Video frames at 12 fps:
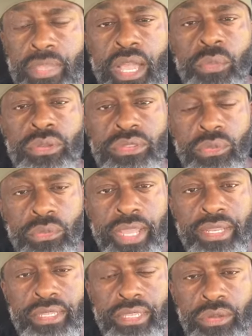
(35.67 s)
I want the
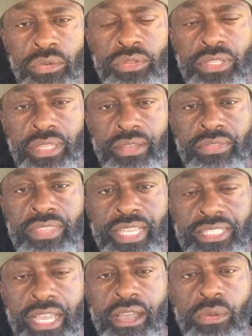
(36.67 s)
right leg over the left.
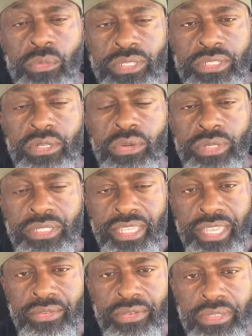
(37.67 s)
That's how I want to go into
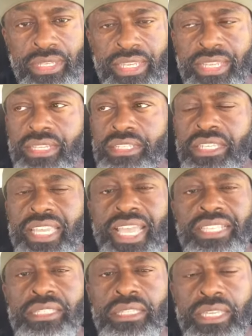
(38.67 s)
heaven. She
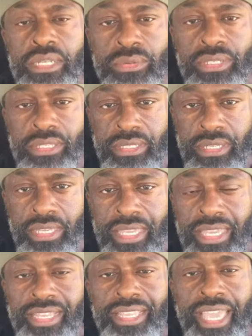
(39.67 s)
has literally
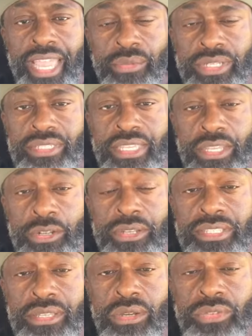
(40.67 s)
guaranteed
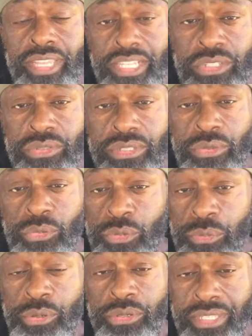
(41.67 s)
herself entrance through
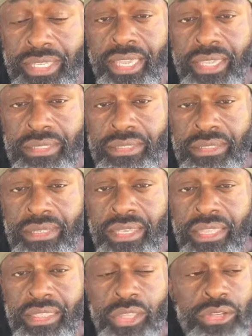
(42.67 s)
the pearly gates.
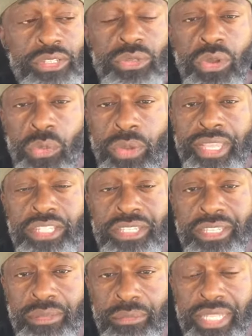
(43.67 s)
There is no way
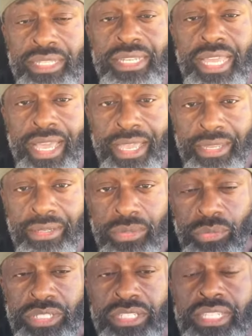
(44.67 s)
she can be denied.
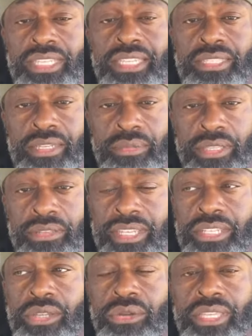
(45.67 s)
When she gets up there,
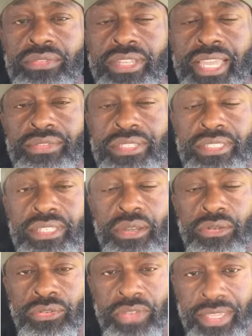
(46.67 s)
they don't even have to see
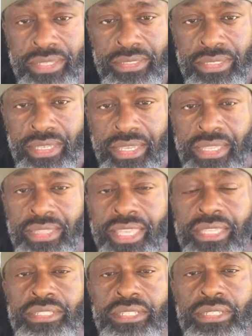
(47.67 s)
her face. They
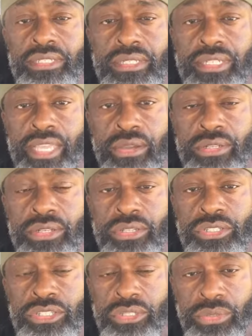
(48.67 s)
can just look down at
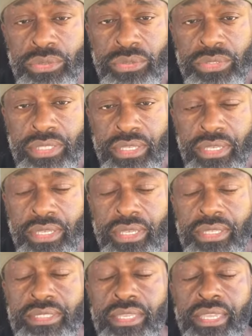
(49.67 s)
her shoes
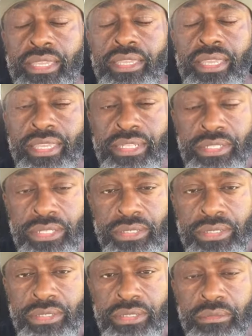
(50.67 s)
and say,
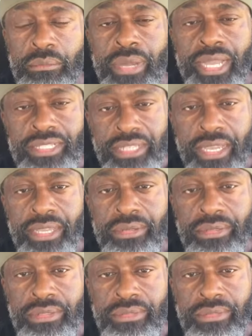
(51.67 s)
enter my child.